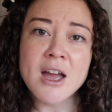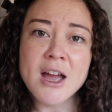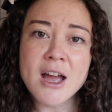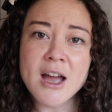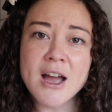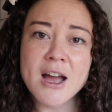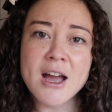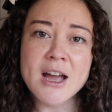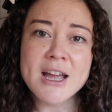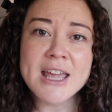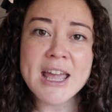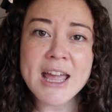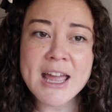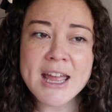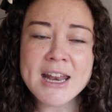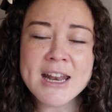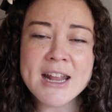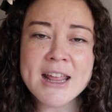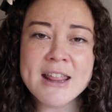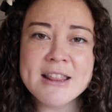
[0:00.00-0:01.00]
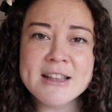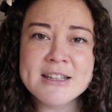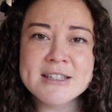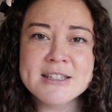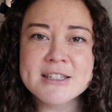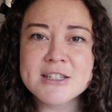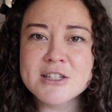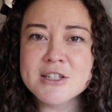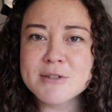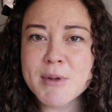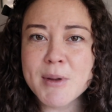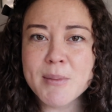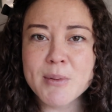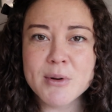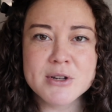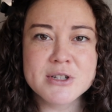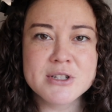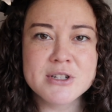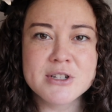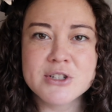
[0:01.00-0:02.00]
Again, this is just my
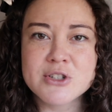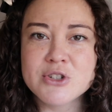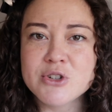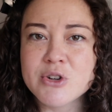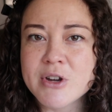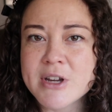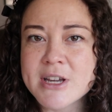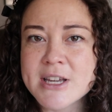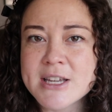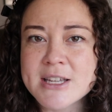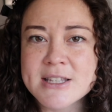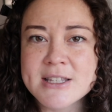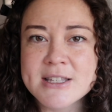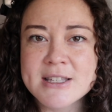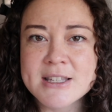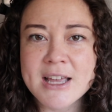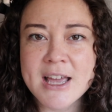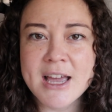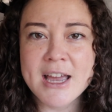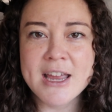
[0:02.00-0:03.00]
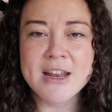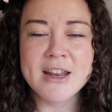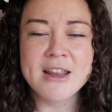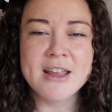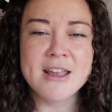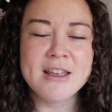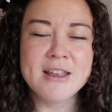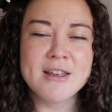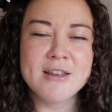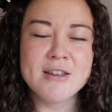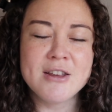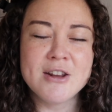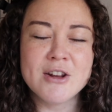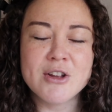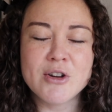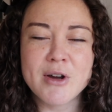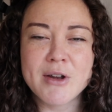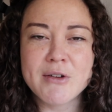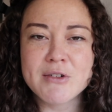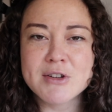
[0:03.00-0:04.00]
personal choice. I
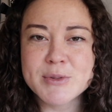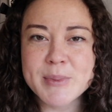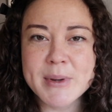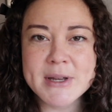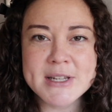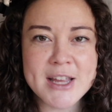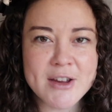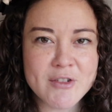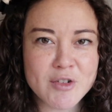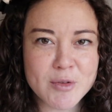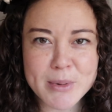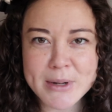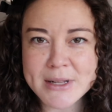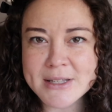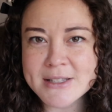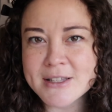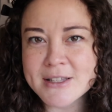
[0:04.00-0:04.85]
respect everybody's